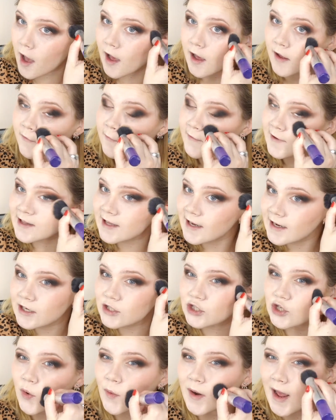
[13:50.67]
I feel like I
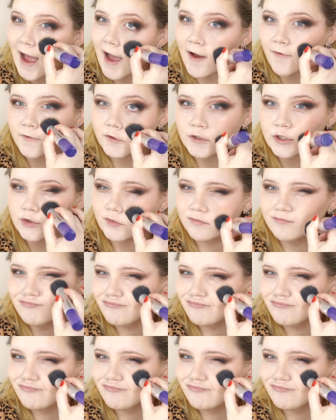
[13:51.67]
don't have to.